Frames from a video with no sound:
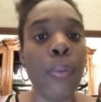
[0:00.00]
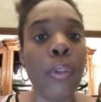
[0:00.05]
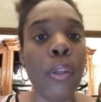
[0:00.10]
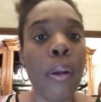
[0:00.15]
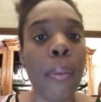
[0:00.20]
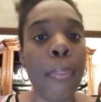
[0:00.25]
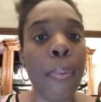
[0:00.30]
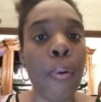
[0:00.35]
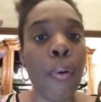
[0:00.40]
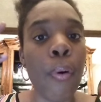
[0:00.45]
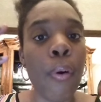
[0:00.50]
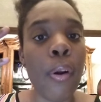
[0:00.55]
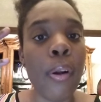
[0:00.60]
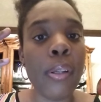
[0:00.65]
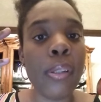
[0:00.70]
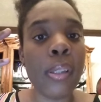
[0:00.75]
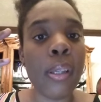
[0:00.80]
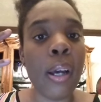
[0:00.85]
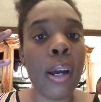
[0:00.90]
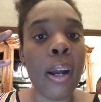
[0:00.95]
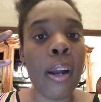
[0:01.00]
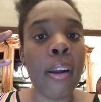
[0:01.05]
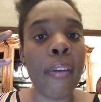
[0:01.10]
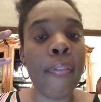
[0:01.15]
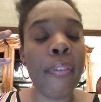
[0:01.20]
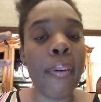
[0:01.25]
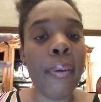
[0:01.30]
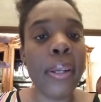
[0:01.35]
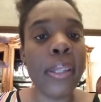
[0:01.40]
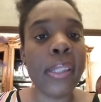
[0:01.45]
your pores are
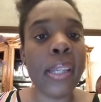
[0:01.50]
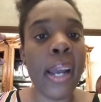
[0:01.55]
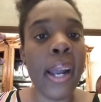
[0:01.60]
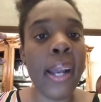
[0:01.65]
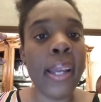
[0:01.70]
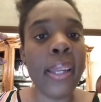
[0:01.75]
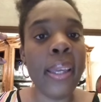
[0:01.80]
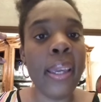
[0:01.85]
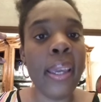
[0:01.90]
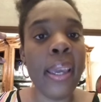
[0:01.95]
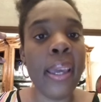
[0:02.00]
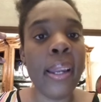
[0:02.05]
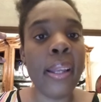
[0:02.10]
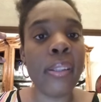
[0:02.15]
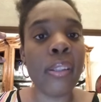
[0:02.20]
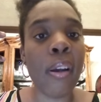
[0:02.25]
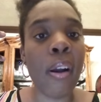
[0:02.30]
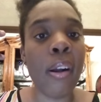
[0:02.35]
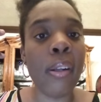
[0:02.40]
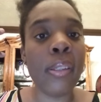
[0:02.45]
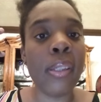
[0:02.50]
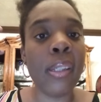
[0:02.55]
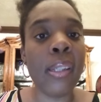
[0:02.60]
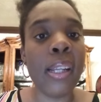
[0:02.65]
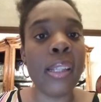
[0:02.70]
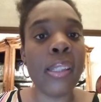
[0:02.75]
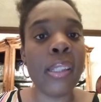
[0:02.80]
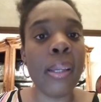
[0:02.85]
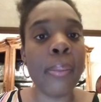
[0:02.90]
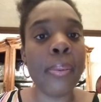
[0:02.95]
very tiny, and it's hard to
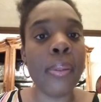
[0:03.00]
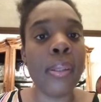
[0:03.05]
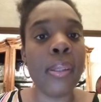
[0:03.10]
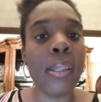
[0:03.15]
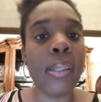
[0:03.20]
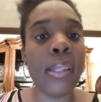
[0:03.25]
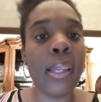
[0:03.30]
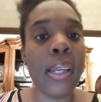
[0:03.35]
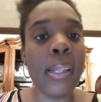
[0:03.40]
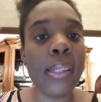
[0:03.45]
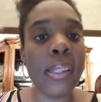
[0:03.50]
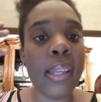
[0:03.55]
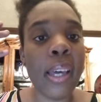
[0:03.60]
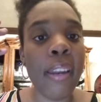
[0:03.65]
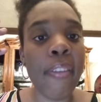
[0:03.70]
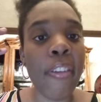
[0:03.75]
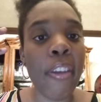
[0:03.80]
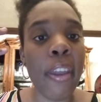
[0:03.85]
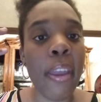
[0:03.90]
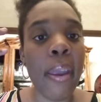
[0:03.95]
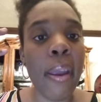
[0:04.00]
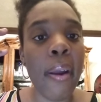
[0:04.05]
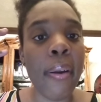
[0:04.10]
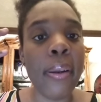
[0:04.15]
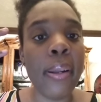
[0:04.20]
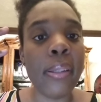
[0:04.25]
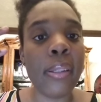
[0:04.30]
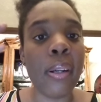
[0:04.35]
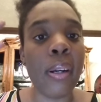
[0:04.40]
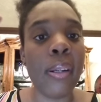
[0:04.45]
let substances inside of your hair,
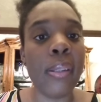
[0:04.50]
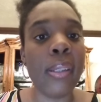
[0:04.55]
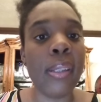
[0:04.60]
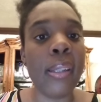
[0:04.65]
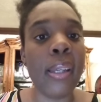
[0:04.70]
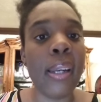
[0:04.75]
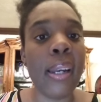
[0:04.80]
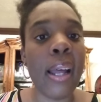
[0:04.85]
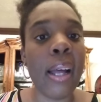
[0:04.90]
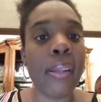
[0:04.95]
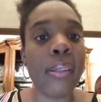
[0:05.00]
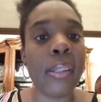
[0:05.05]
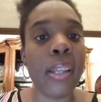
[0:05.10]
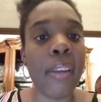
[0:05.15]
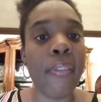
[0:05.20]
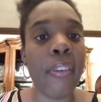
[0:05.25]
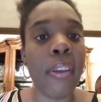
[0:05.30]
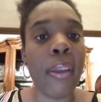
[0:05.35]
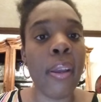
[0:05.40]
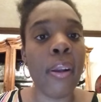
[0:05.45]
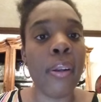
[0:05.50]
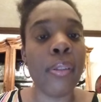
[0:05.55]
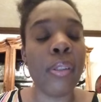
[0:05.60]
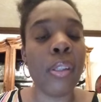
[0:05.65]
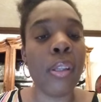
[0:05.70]
and it's hard to let it outside of your hair.